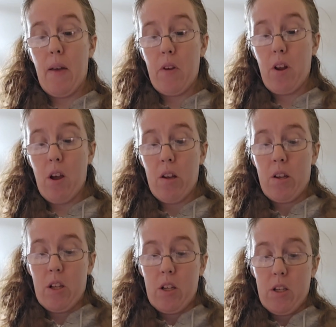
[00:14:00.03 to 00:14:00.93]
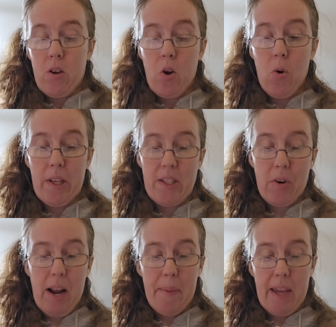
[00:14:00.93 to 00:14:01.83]
I would always
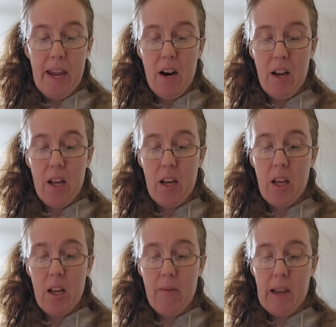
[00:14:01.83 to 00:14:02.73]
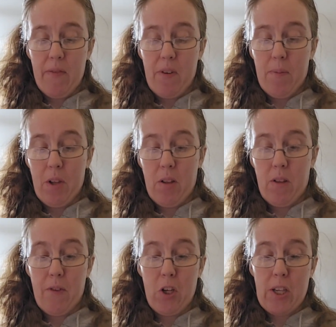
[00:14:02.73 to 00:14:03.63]
grab a carrot and eat it right from the
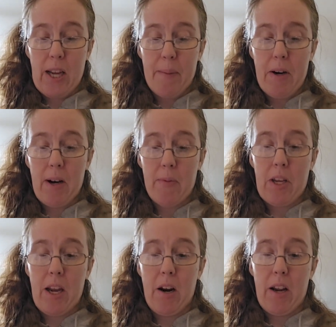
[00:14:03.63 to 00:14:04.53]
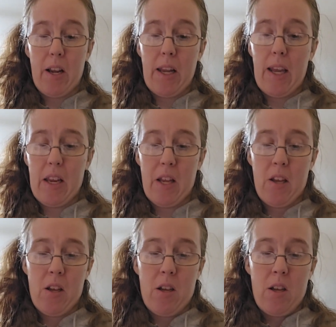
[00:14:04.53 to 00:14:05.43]
first time I grabbed a carrot and ate
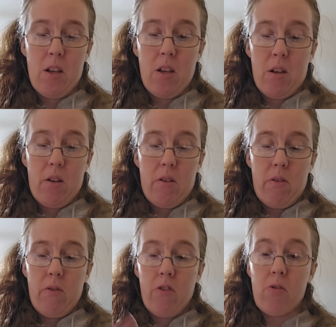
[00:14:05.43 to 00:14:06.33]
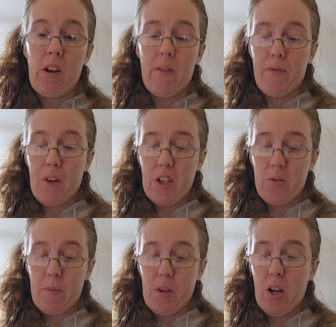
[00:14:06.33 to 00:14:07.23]
it straight fresh
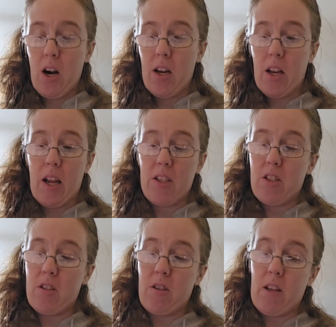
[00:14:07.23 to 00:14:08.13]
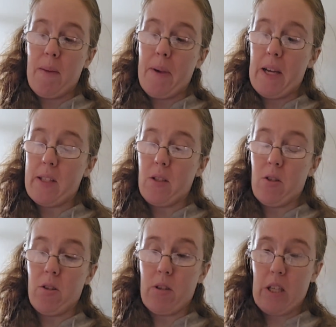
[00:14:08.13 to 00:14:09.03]
from the garden. I just couldn't get past the
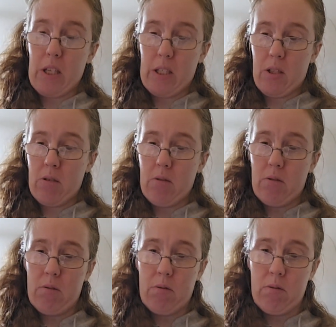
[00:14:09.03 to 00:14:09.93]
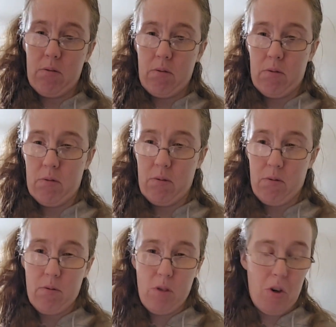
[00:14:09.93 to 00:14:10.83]
dirt taste.
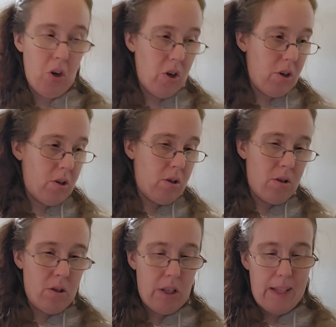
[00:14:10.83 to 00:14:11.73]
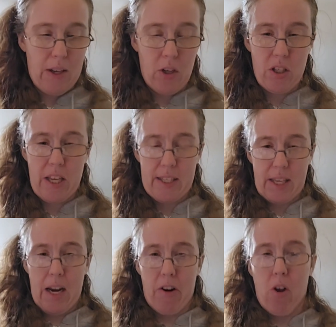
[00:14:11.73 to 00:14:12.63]
The dirt. Because I couldn't taste
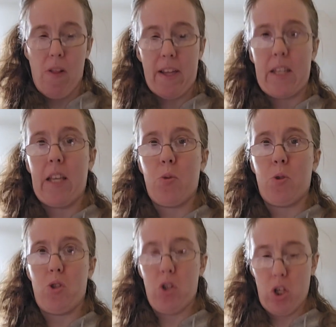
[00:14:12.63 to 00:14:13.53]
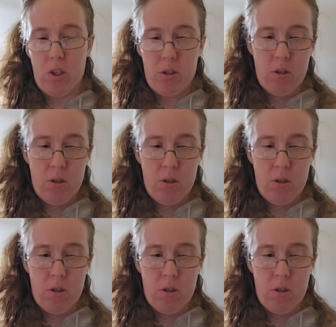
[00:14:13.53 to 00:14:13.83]
carrot. All I could taste was dirt.